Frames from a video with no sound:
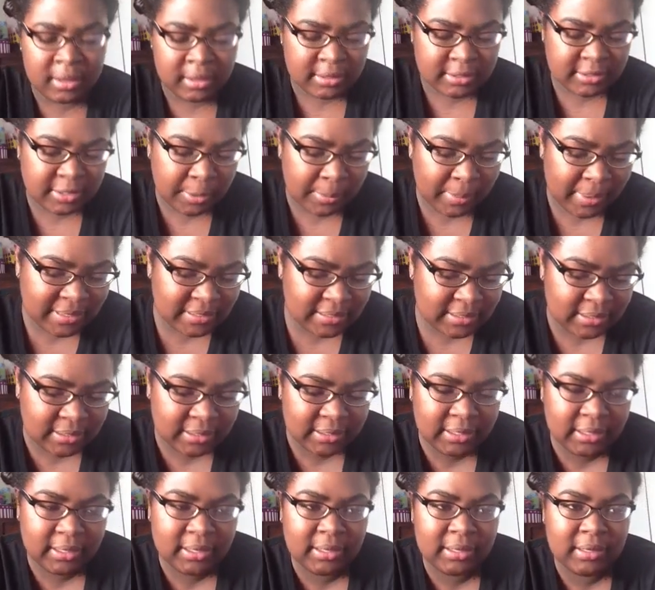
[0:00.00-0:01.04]
so
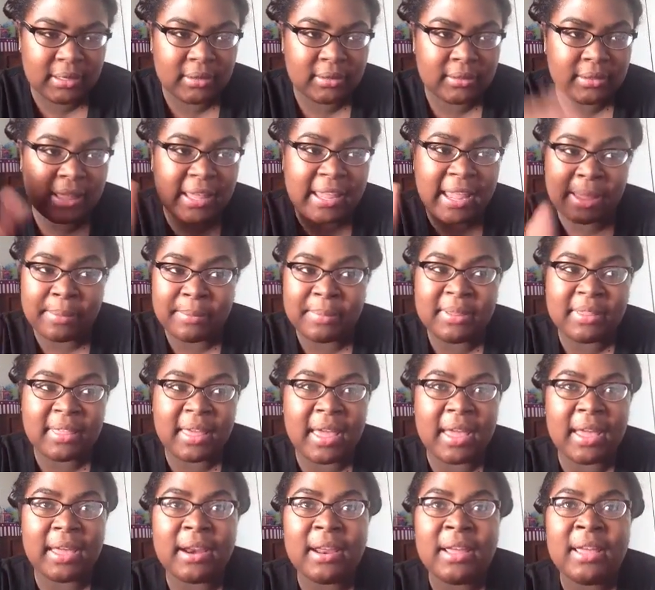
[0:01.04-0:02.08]
basically they gave me
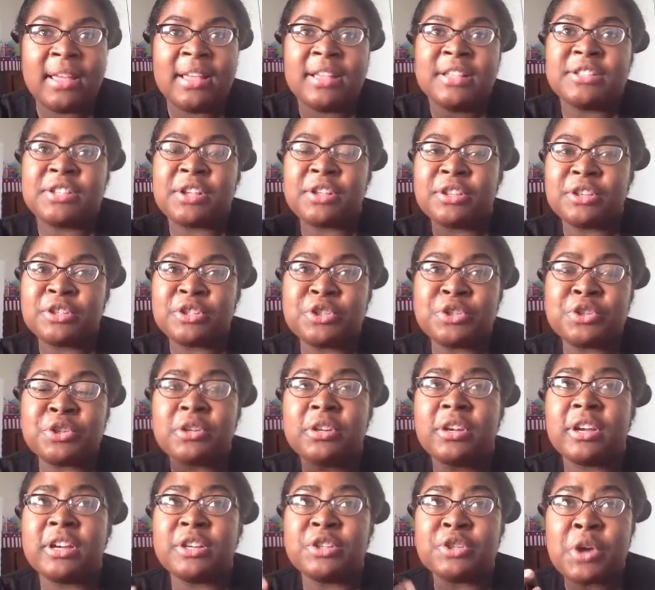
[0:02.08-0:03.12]
that. So the
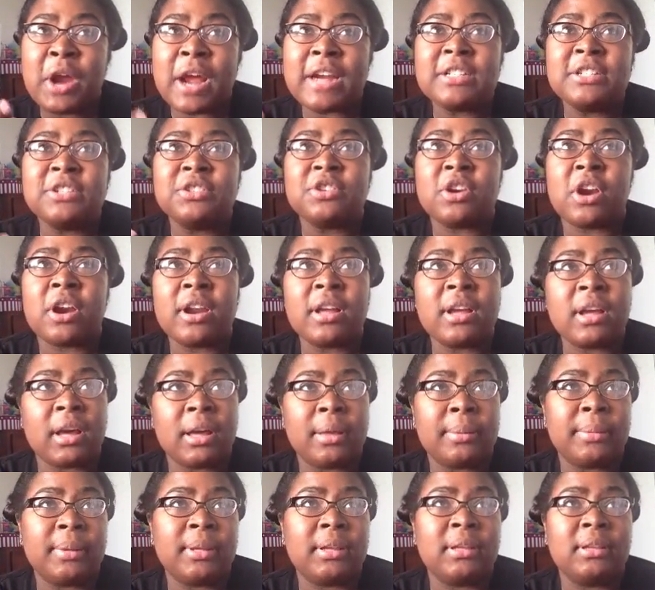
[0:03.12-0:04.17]
contractions started
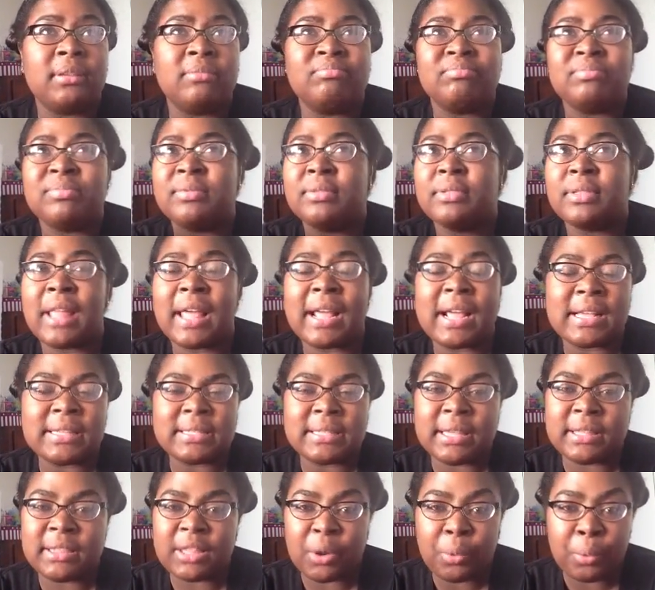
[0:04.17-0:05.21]
coming. Like I
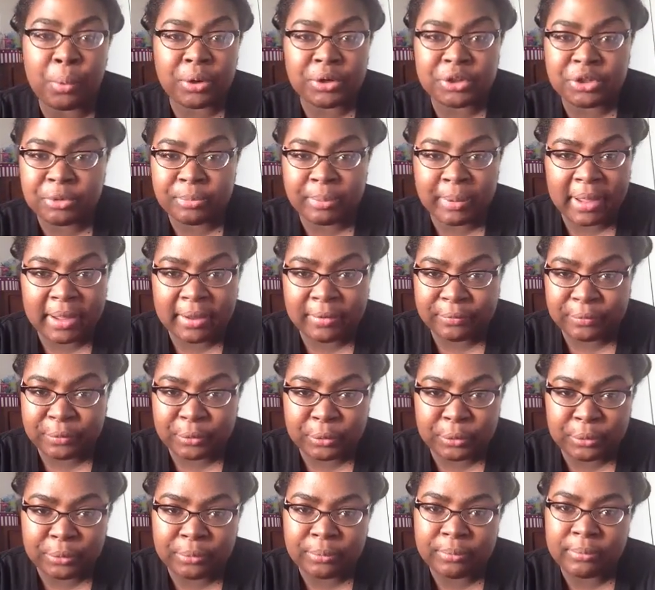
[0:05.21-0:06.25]
said, they weren't too
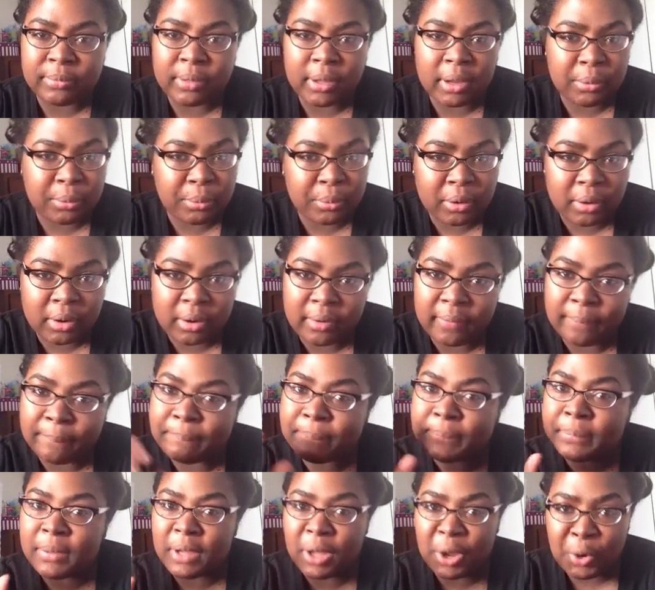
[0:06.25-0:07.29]
painful. They were
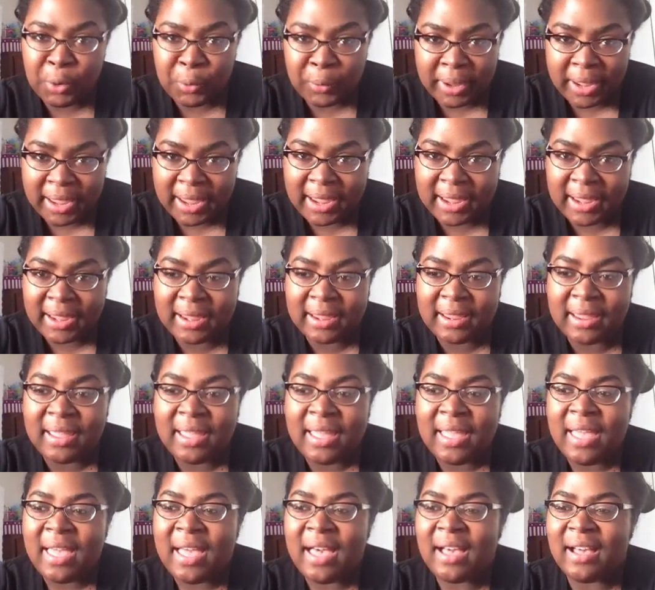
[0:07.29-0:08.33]
okay.
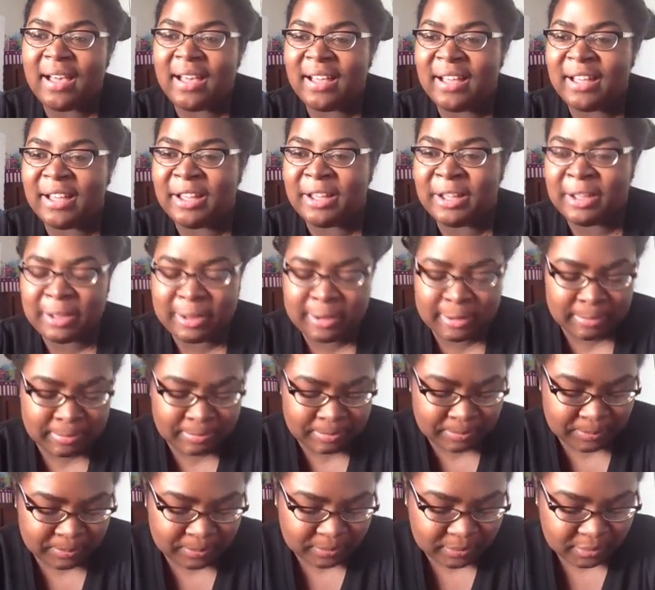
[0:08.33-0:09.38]

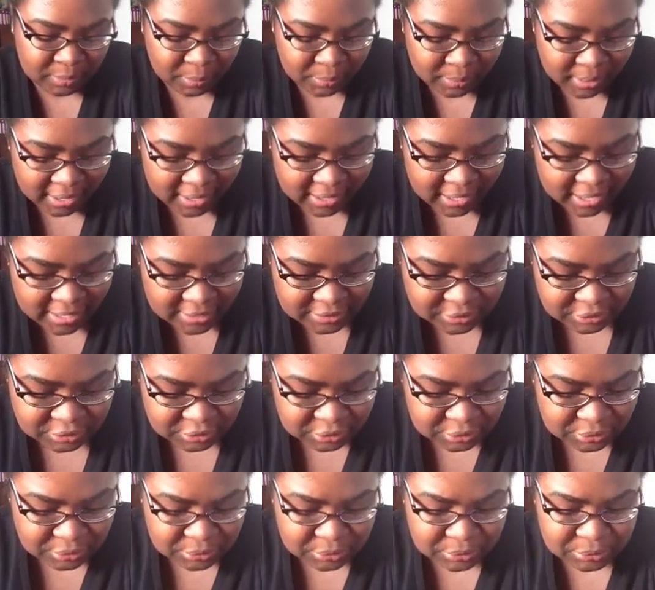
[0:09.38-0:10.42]
When I got
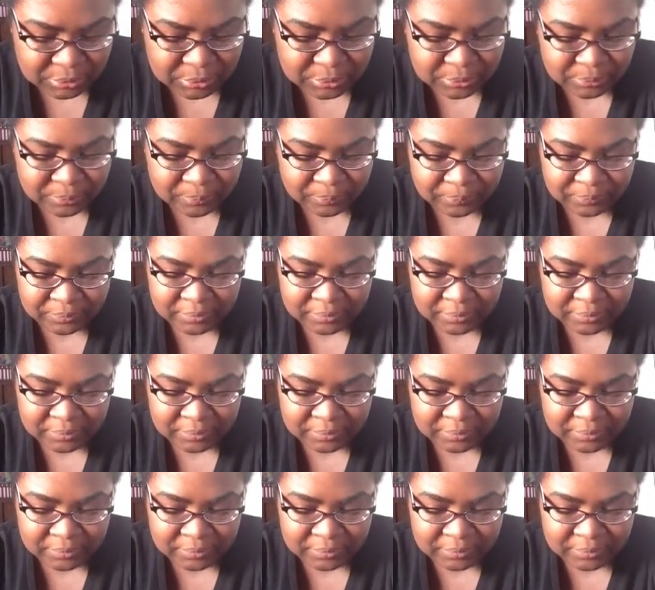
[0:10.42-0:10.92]
to